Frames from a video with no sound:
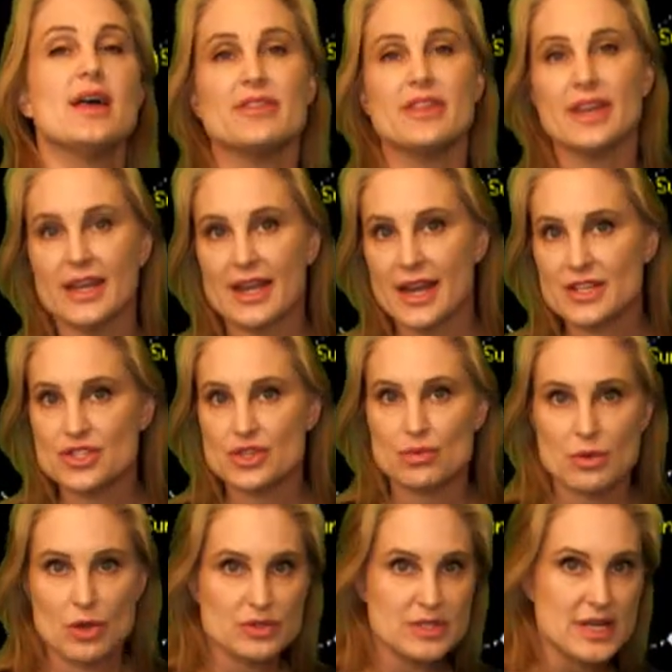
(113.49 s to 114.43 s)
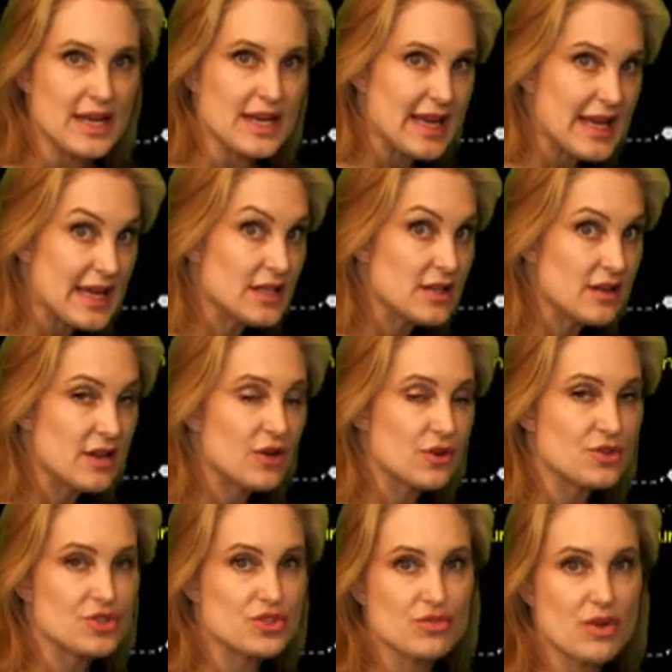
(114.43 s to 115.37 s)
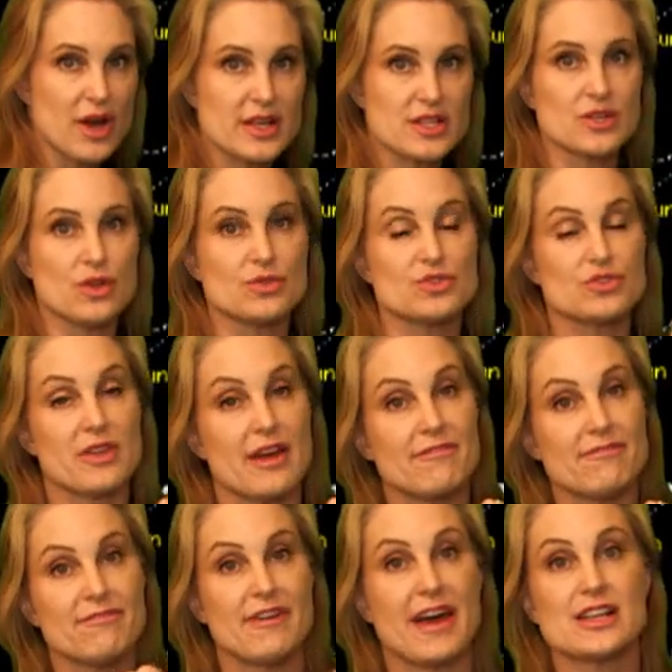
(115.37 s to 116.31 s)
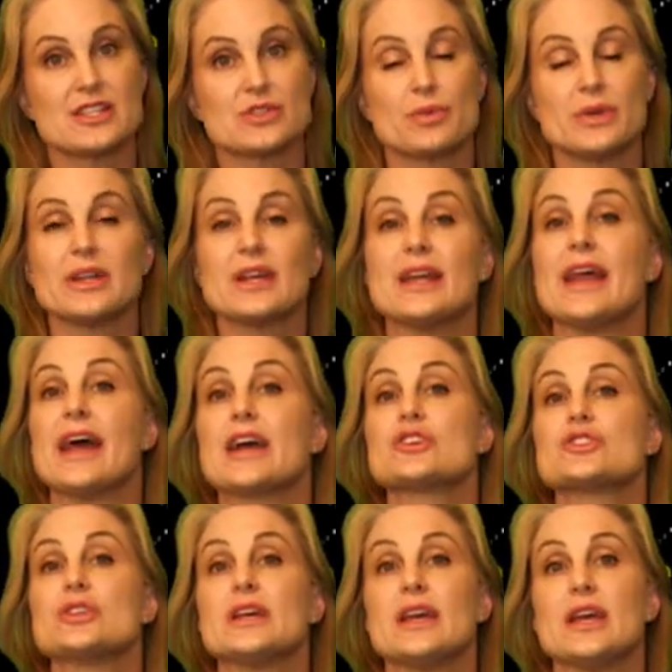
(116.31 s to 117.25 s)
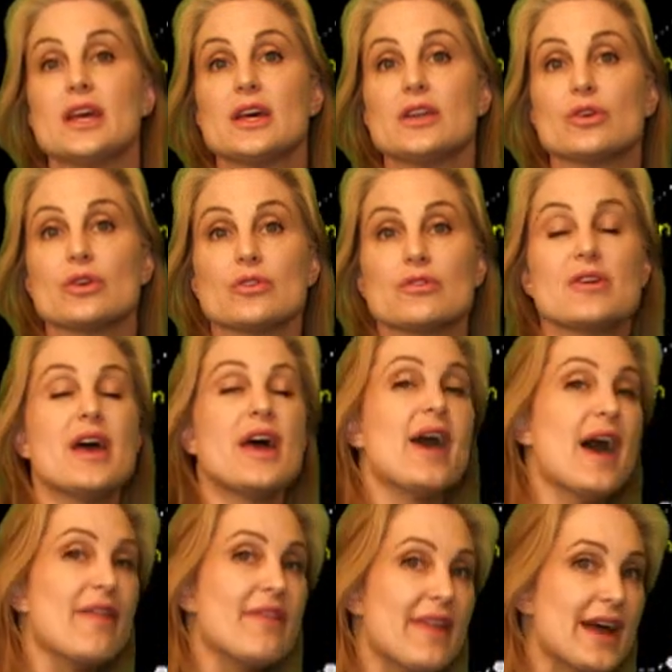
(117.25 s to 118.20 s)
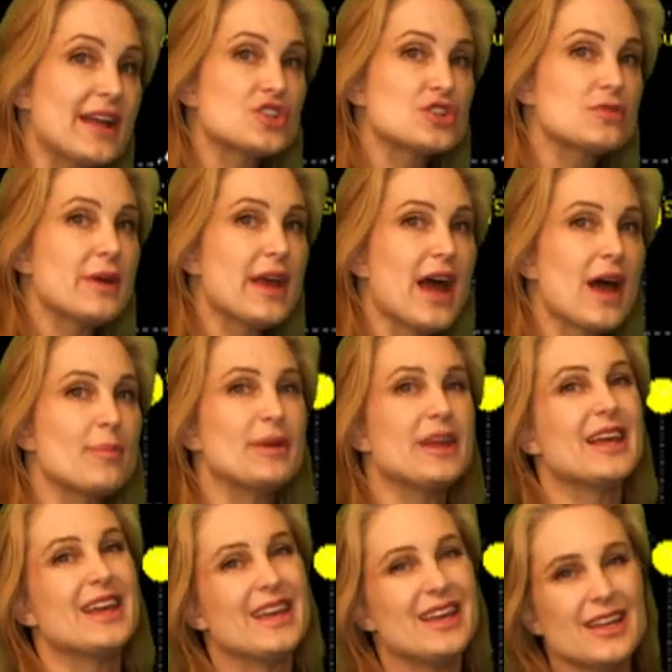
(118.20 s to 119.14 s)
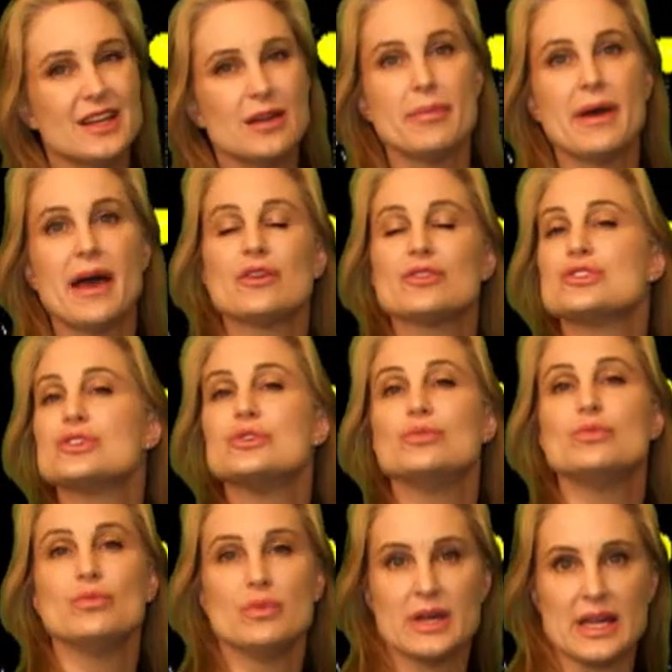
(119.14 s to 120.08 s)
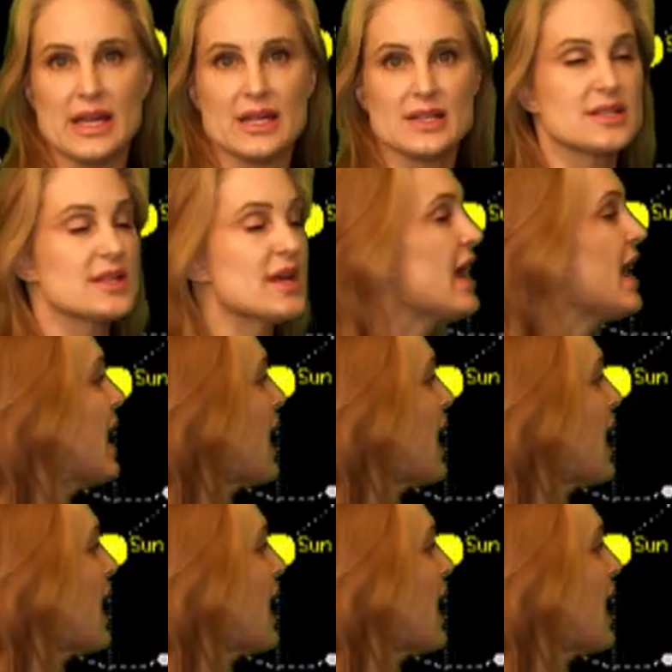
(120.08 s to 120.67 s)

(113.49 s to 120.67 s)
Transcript: Then it has to rotate into the Earth strike zone so that fast wind can actually hit Earth, and that should be happening in about two weeks weeks.